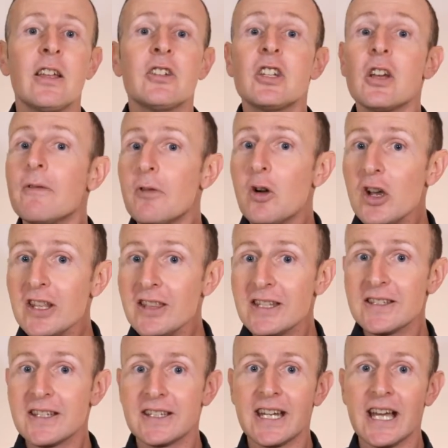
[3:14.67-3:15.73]
To avoid
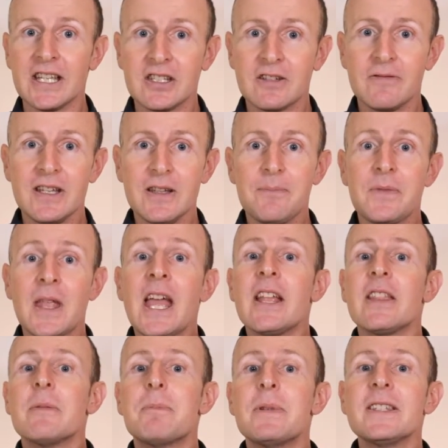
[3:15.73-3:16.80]
this catastrophe,
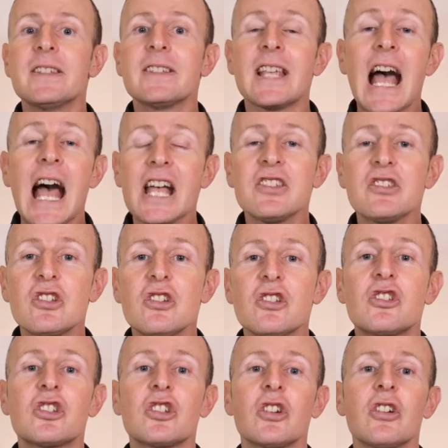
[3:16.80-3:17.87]
the business has to
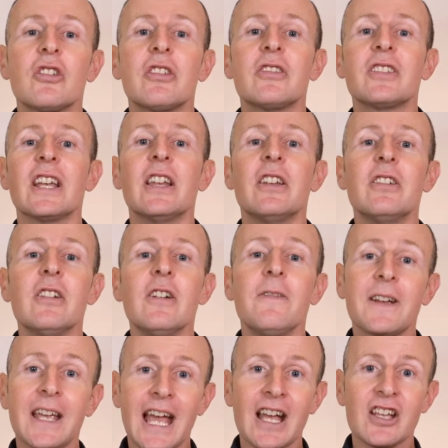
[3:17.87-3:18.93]
ensure there's
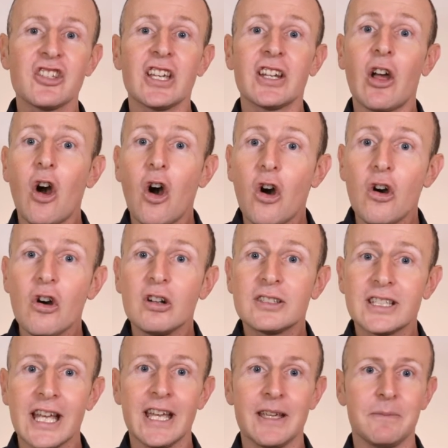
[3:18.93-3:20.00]
enough cash at all
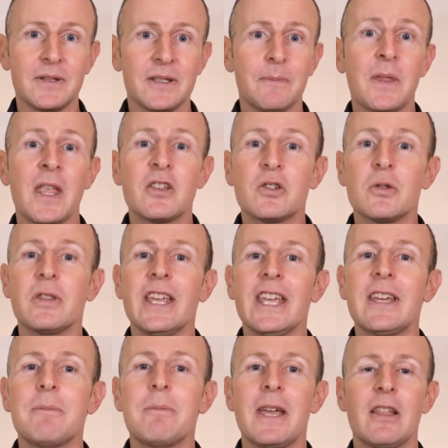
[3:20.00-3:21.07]
times so they
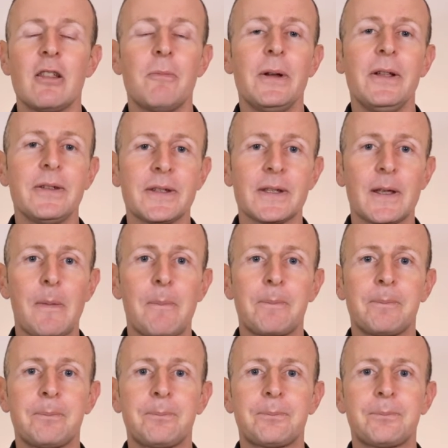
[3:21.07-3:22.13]
can pay their bills.
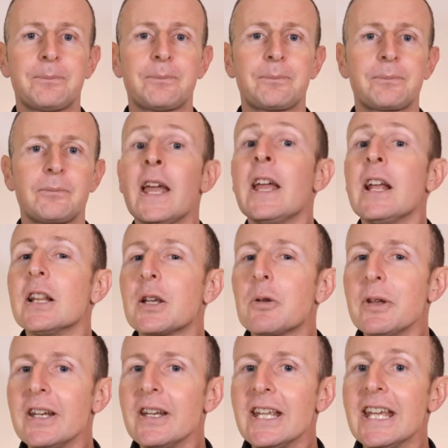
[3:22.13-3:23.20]

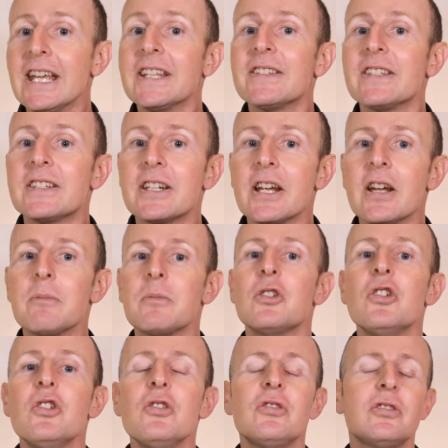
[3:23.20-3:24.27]
Liquidity is the term
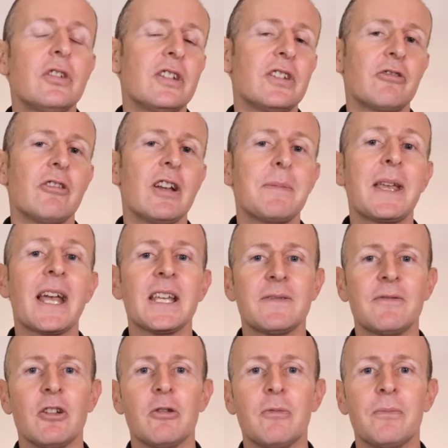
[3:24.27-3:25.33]
used to describe cash
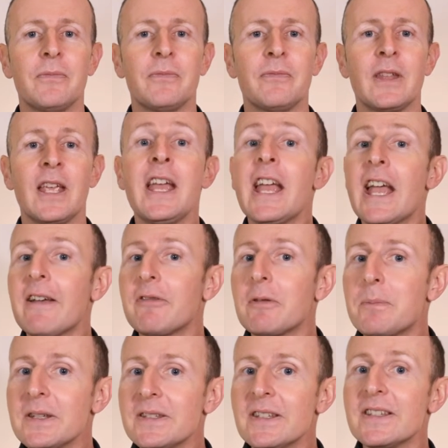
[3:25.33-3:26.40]
flow. If a
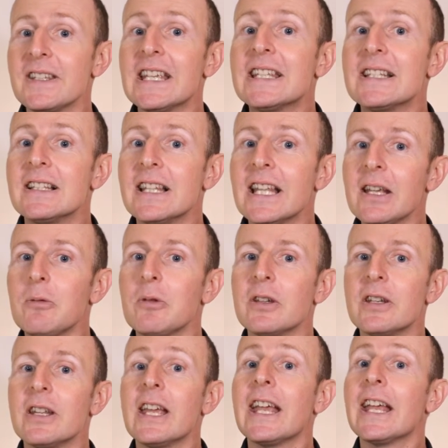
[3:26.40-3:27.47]
business is
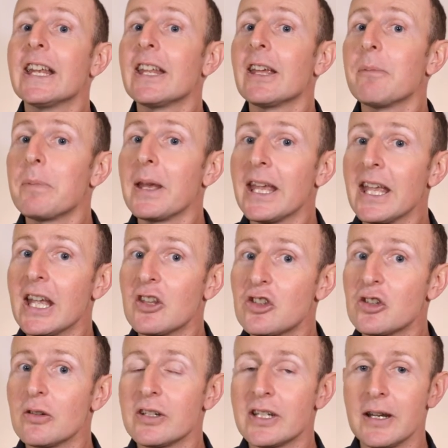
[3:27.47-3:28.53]
liquid, it can pay its
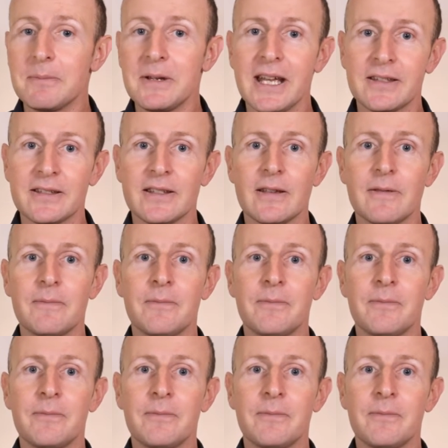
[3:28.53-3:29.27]
short-term debts.